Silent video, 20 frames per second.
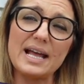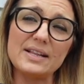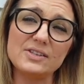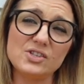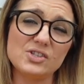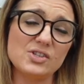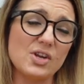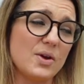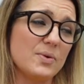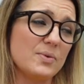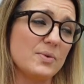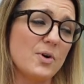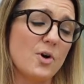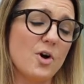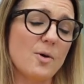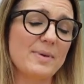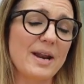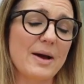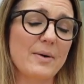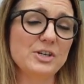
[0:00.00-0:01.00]
and sewn
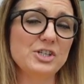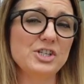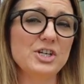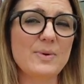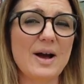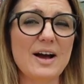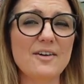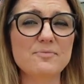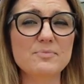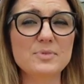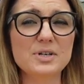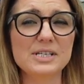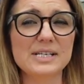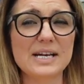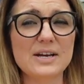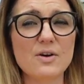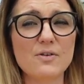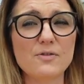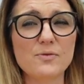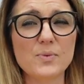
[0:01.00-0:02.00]
up now I do have
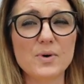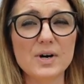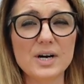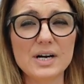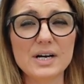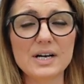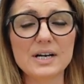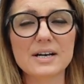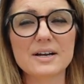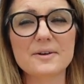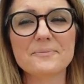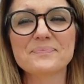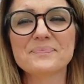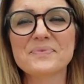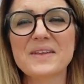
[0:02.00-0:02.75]
Monday off work